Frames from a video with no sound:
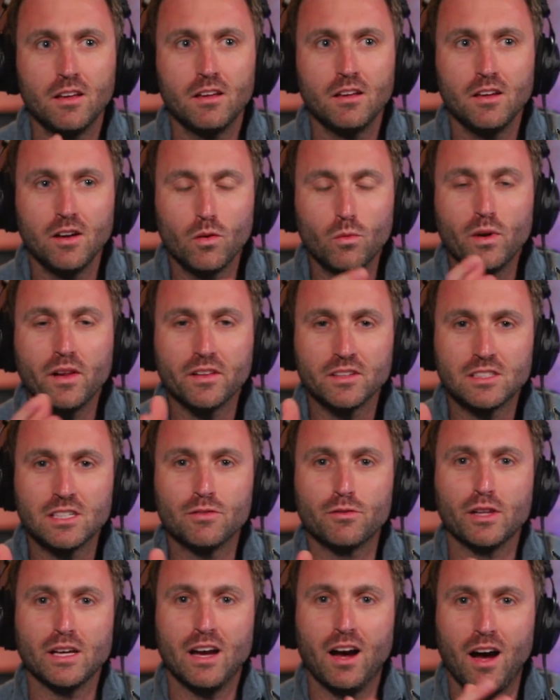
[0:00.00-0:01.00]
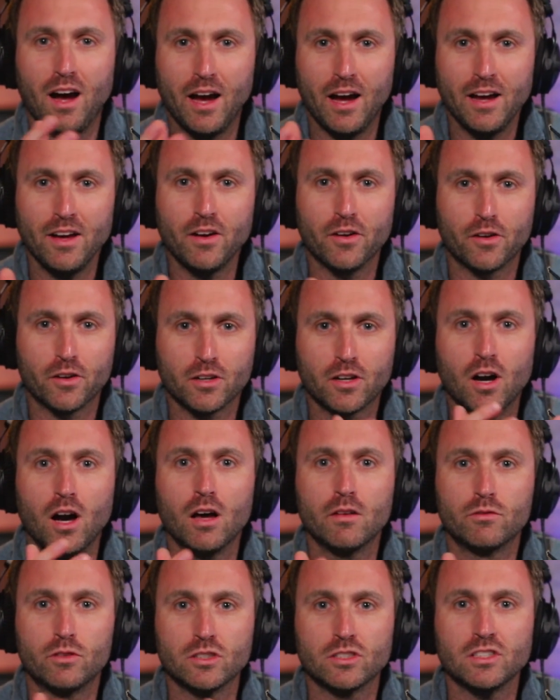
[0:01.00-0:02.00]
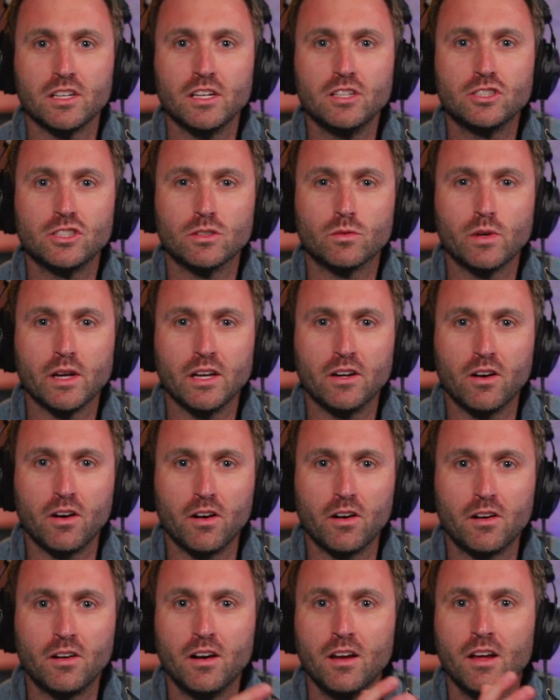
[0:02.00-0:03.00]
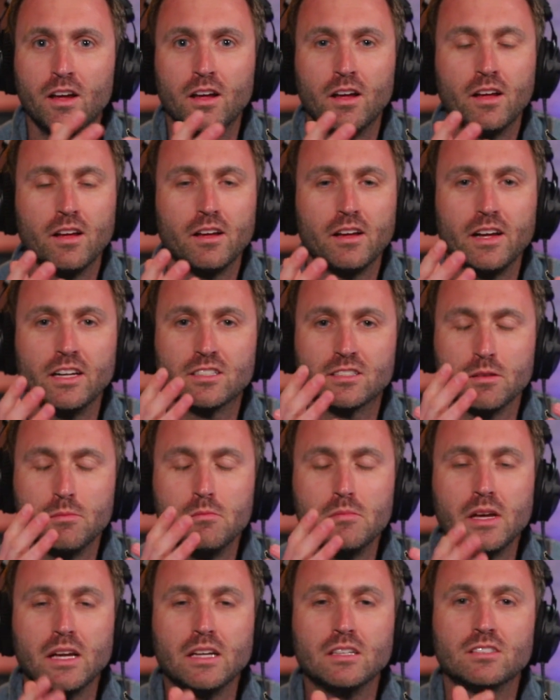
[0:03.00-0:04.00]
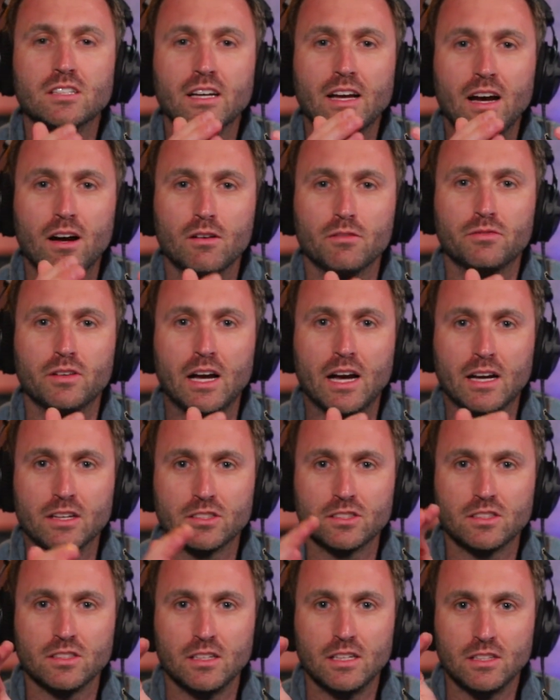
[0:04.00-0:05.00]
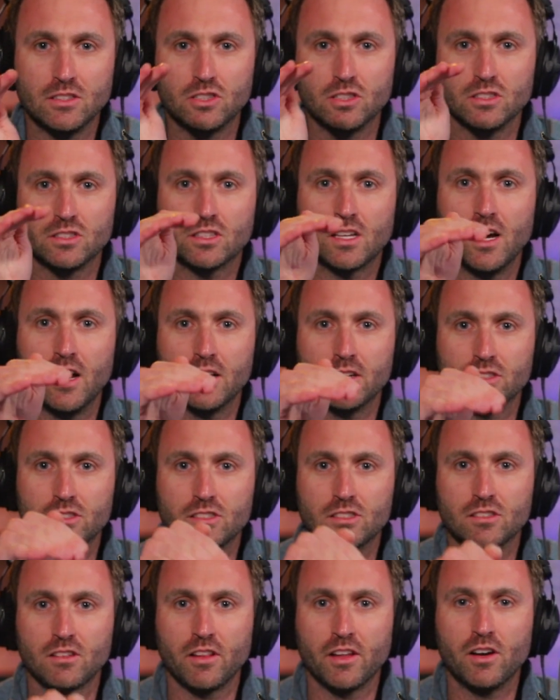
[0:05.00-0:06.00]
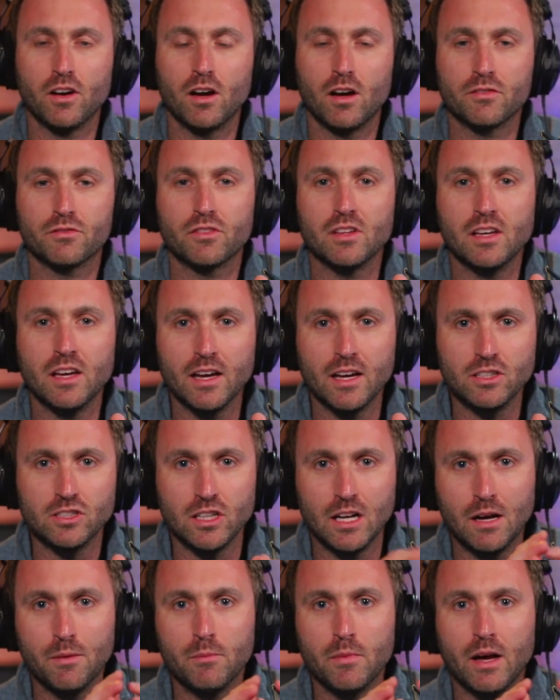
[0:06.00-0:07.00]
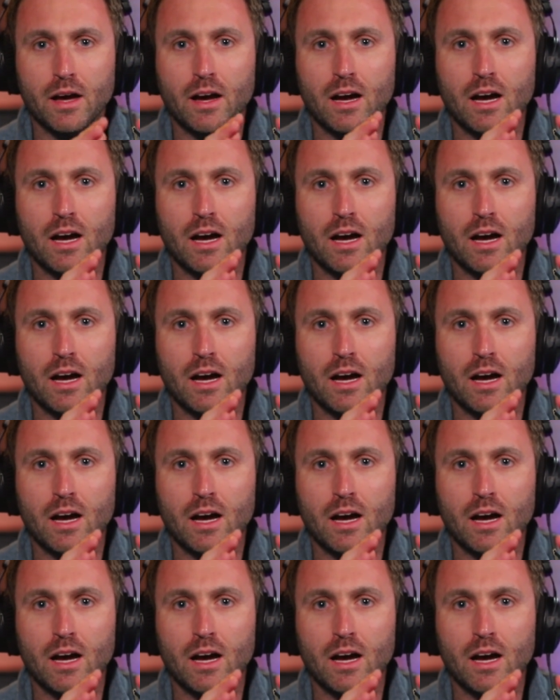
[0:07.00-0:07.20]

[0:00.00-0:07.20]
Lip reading: you know, relatively high on our conversation radar it's amazing how fast it just kind of slid off the edge. And